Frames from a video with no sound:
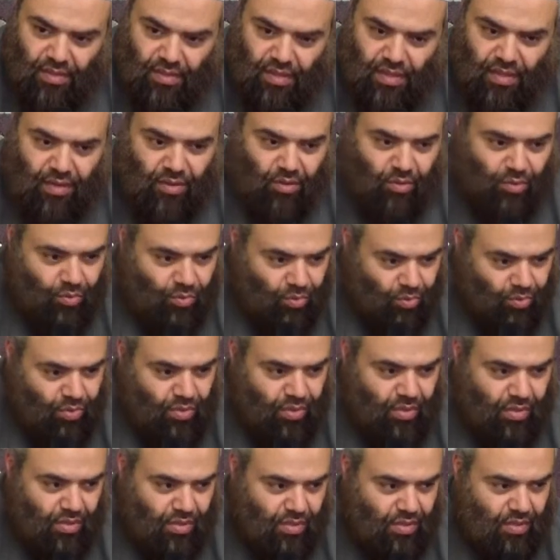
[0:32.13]

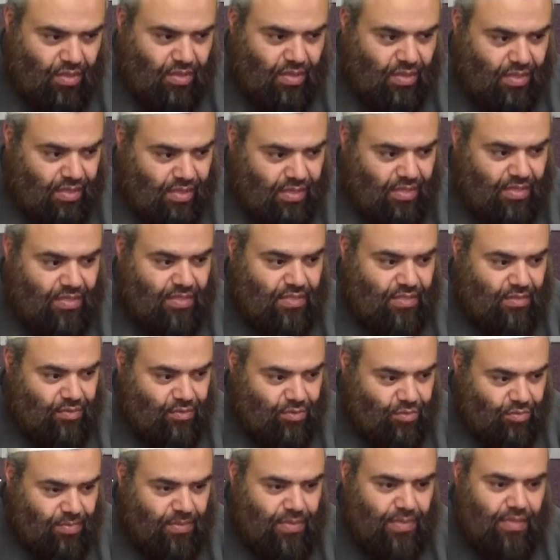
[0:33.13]
Al-uquq
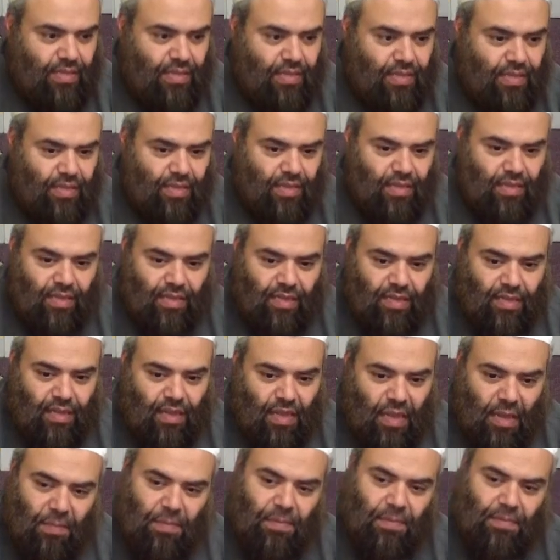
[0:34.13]
is to be
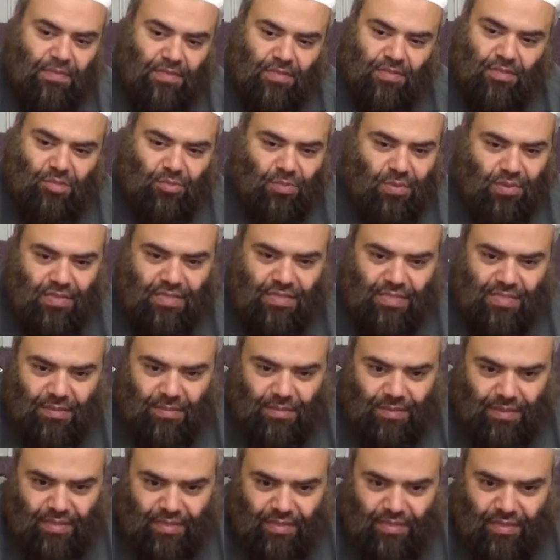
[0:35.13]
opposite to what is the
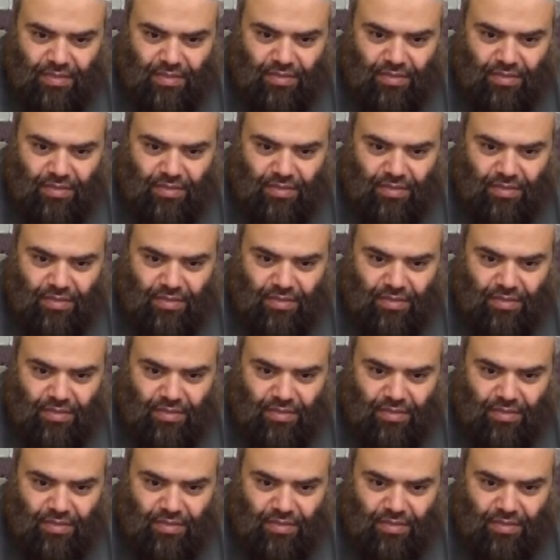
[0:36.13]
birr.